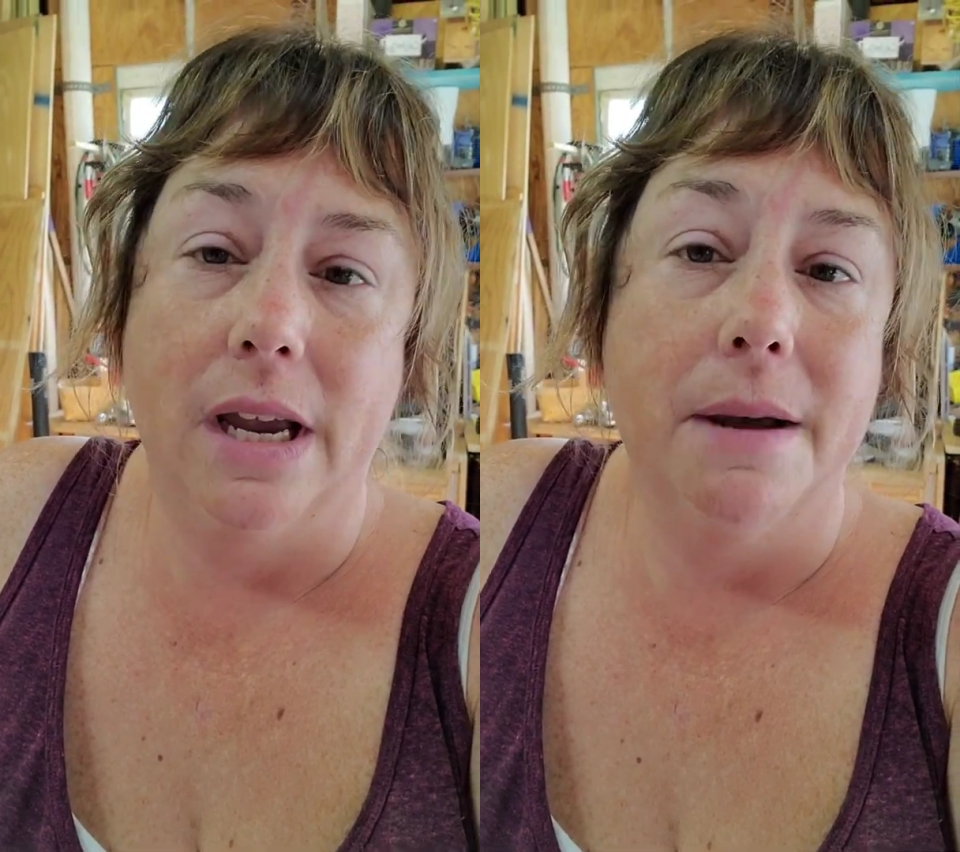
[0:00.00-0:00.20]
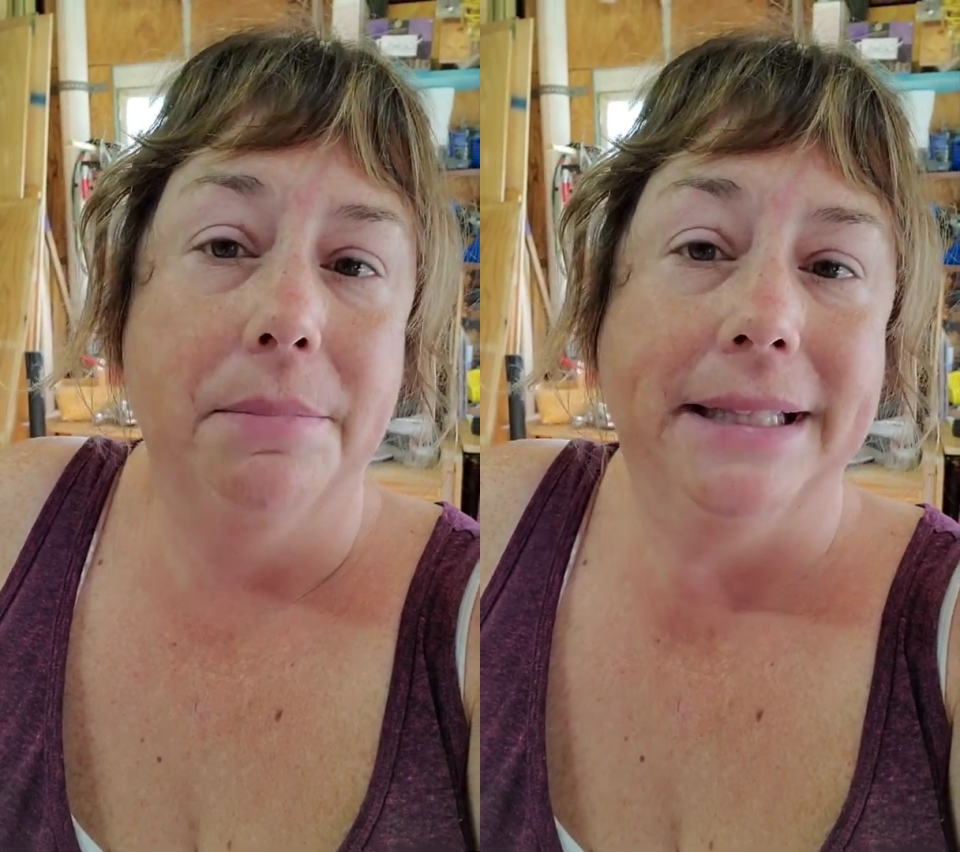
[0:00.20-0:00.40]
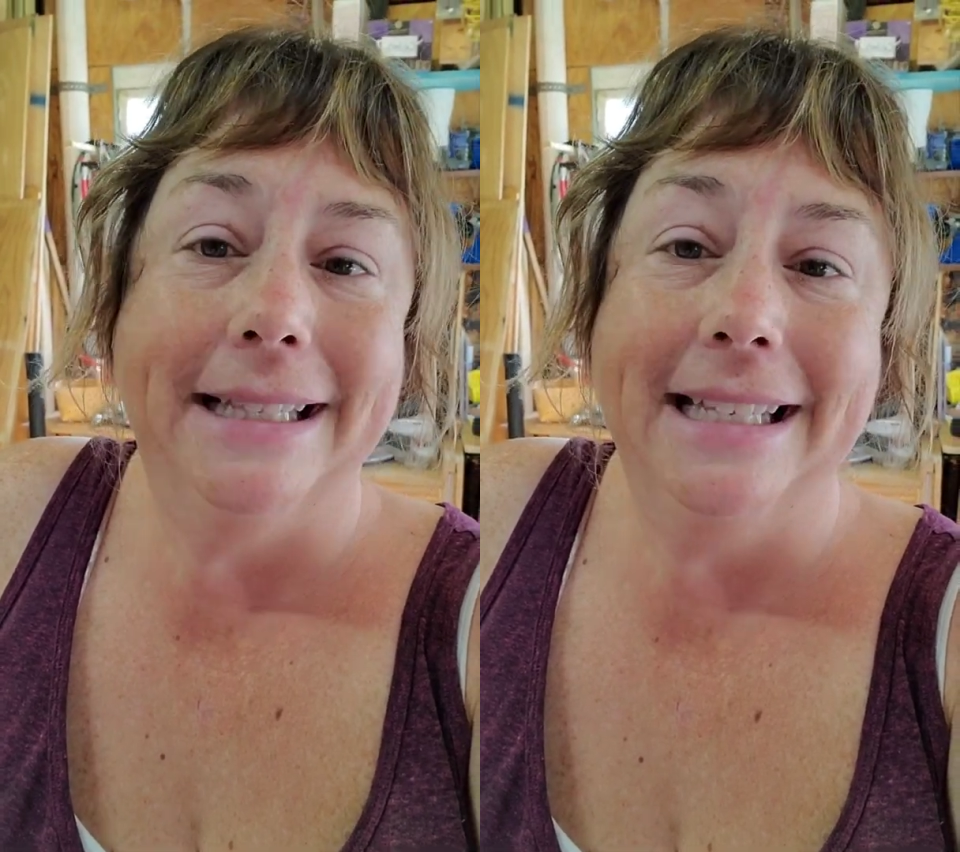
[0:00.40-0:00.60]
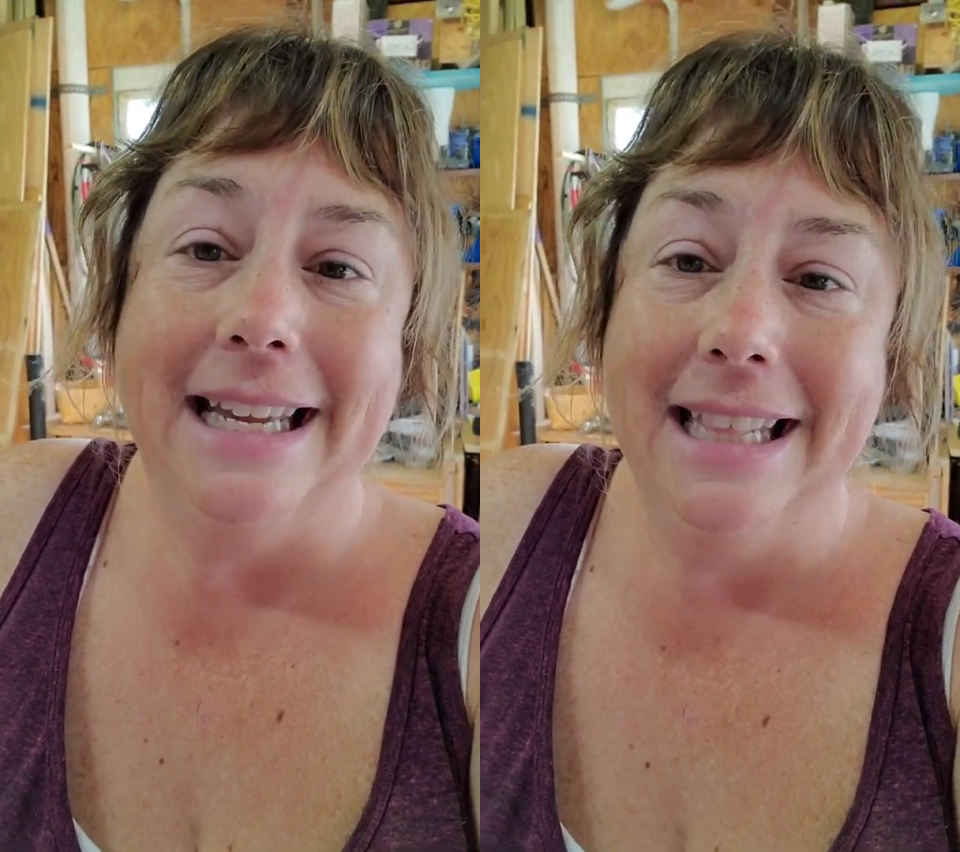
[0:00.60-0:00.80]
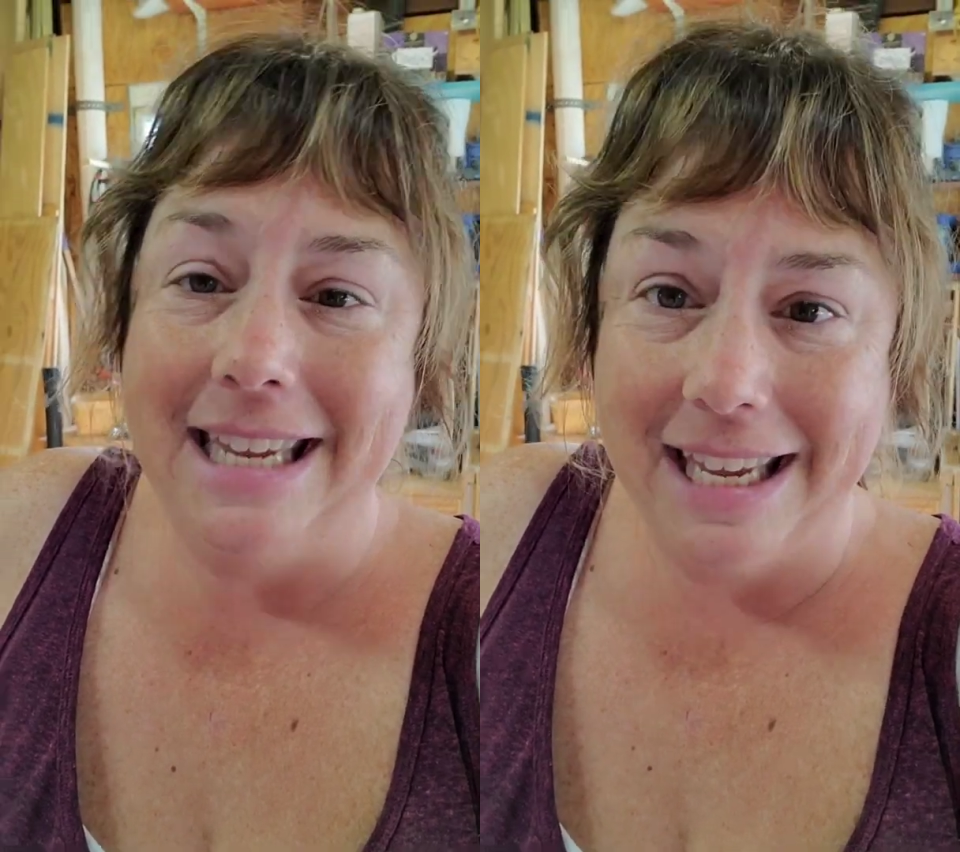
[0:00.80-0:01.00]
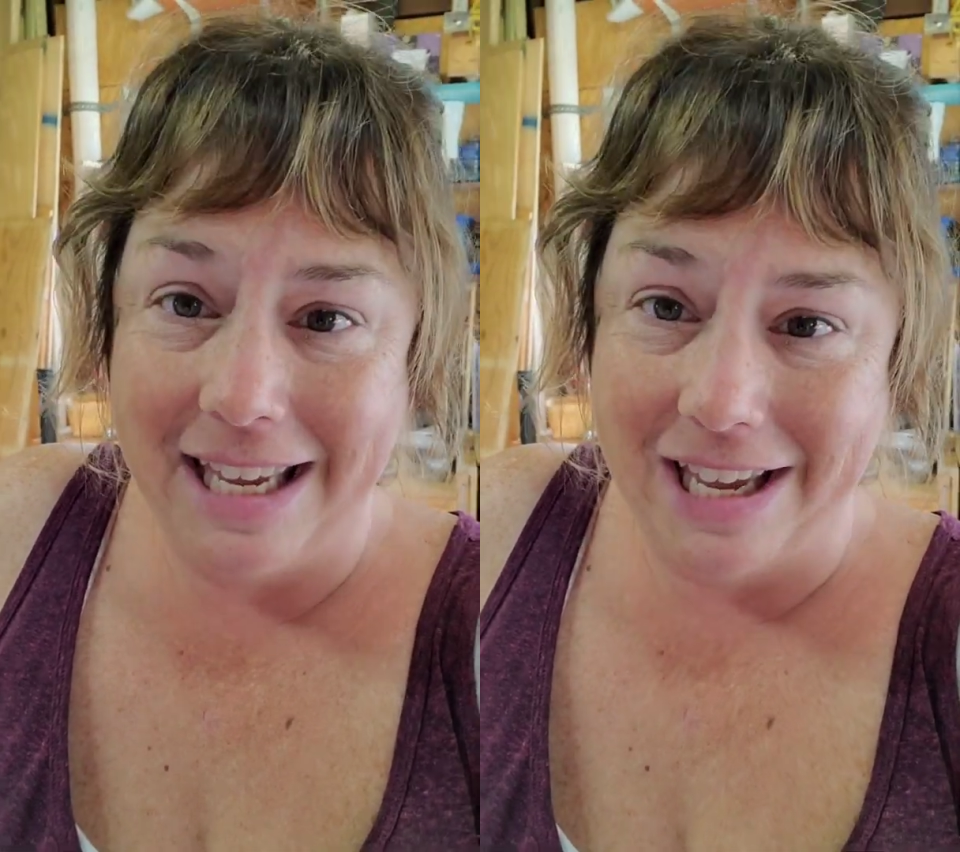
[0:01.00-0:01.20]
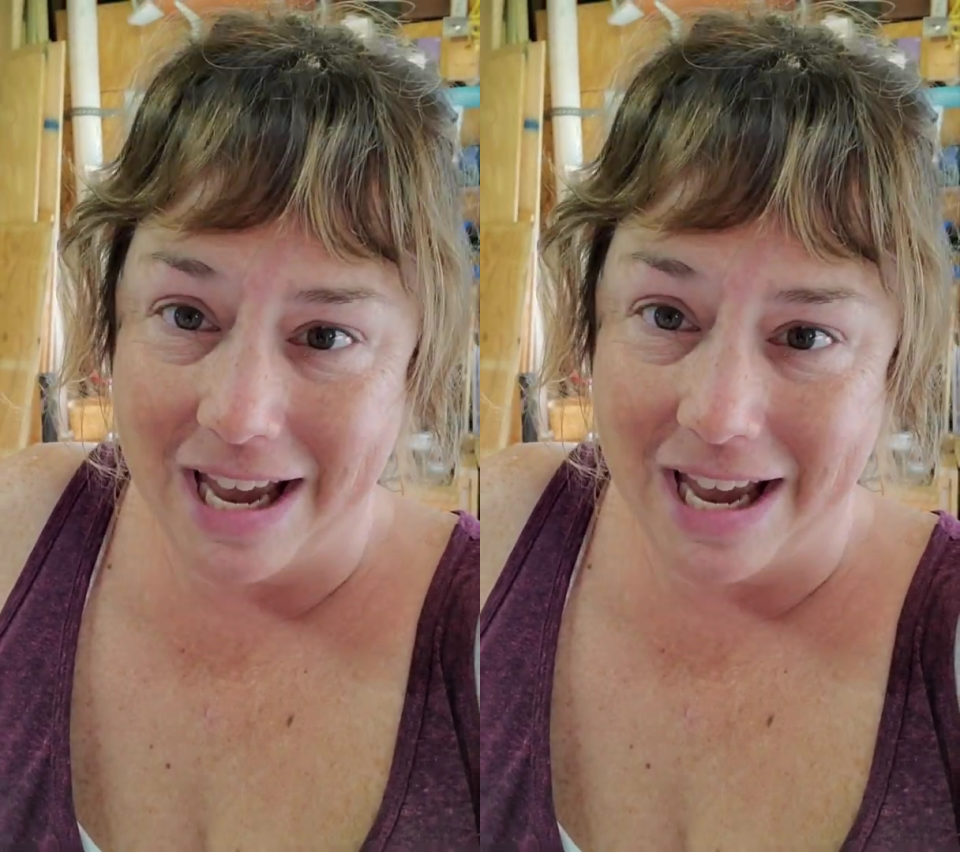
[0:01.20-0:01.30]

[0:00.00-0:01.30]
We completely